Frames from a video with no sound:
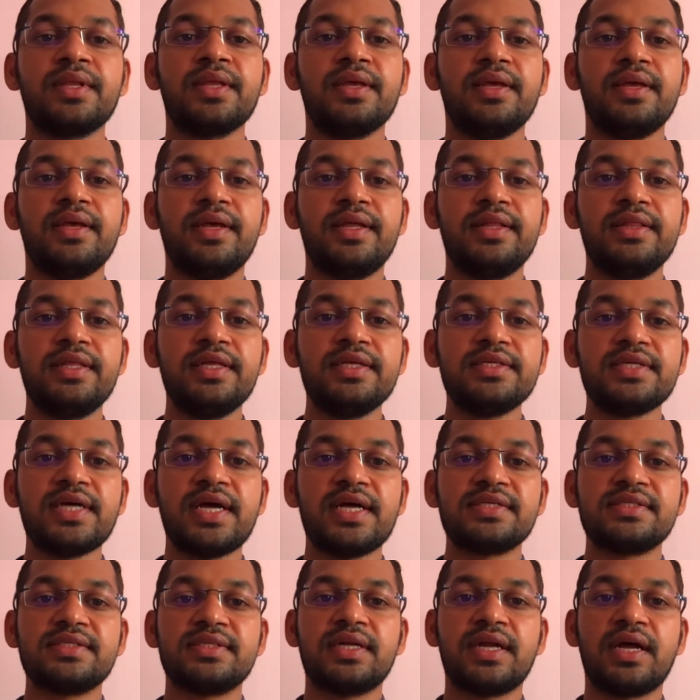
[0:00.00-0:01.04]
In this
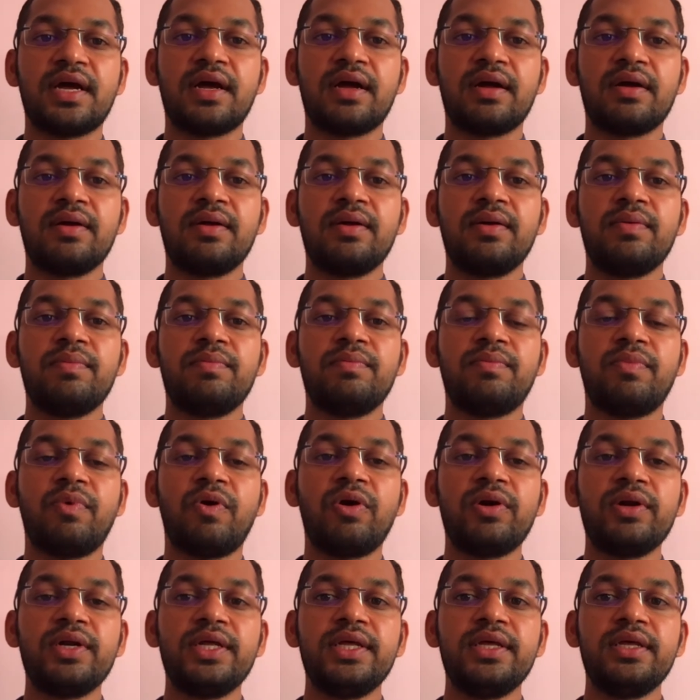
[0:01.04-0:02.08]
asana,
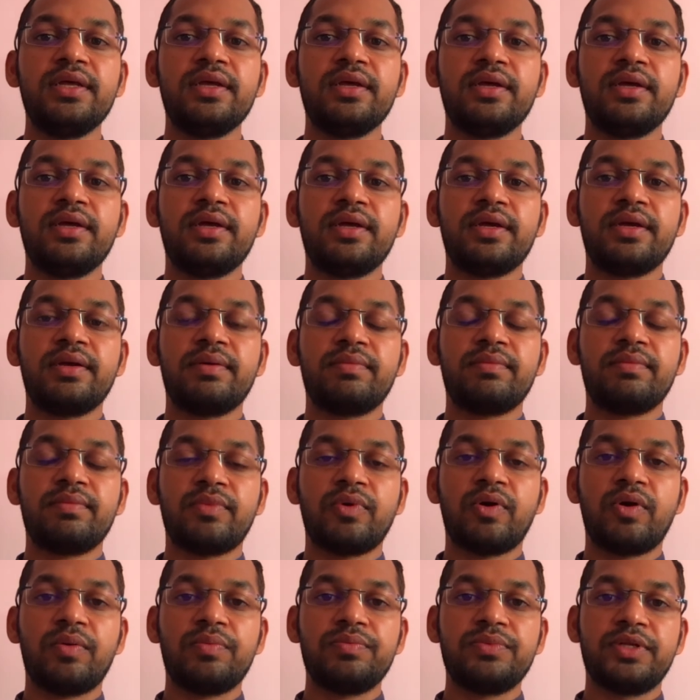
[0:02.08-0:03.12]
body
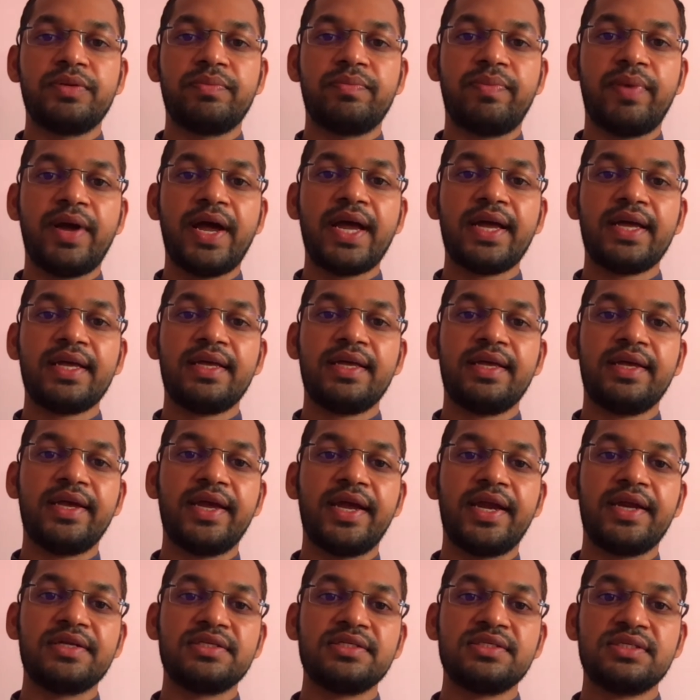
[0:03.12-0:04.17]
of the back
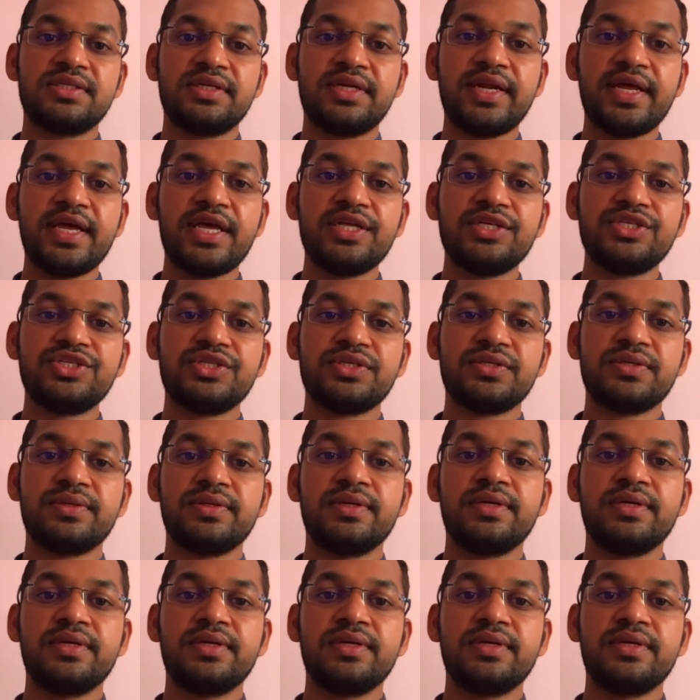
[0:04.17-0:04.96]
gets stretched.